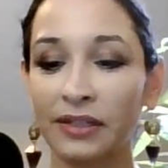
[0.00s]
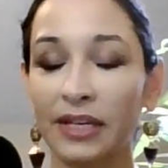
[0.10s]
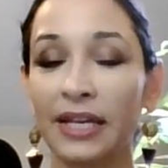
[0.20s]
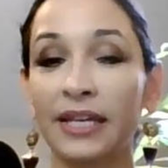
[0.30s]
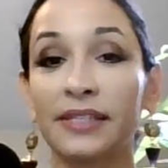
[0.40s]

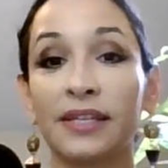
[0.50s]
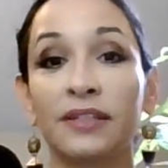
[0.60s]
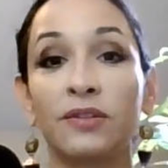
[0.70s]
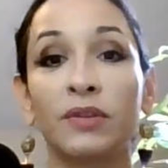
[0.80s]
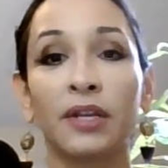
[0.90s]
He said,
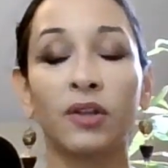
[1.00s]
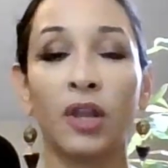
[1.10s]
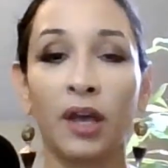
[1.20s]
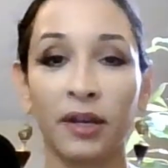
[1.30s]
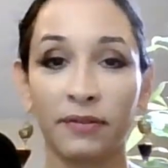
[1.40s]
you need a
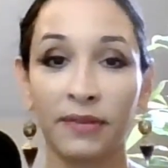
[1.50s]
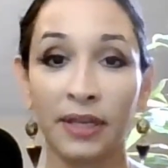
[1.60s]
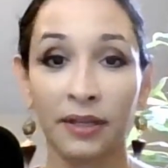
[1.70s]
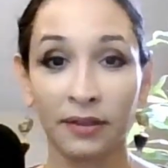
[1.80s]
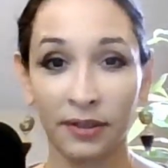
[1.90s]
lot of
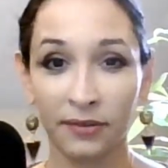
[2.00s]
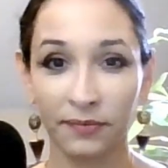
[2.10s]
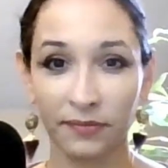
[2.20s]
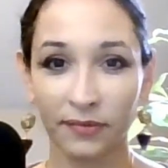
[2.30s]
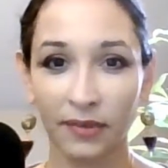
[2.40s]
healing.
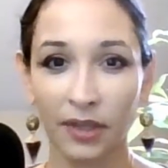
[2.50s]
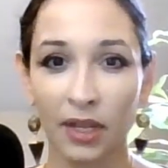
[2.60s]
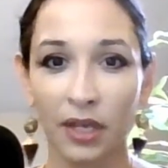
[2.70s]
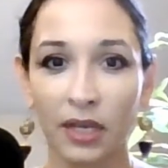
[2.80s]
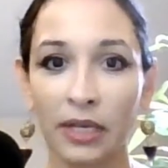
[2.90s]

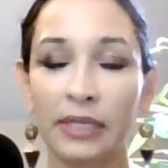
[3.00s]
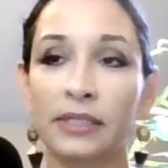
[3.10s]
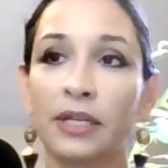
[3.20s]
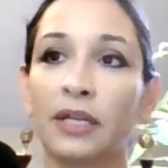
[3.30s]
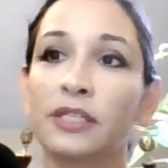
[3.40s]
He
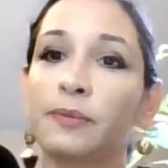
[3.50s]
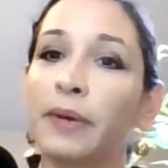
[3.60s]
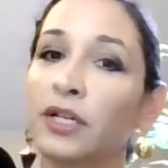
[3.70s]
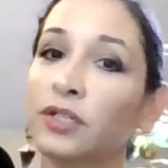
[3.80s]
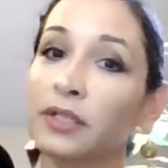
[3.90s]
said,
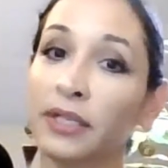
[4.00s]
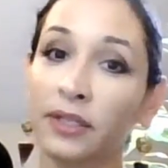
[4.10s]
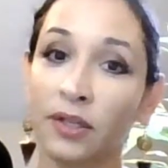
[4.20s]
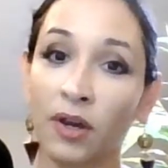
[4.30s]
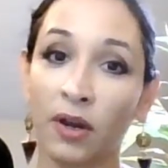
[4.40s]
especially in
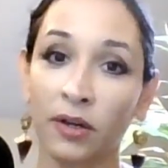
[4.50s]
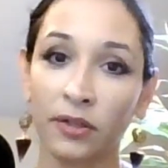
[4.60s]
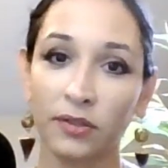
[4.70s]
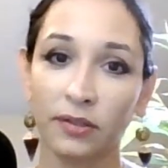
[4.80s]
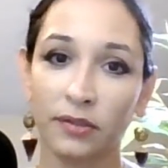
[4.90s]
the heart.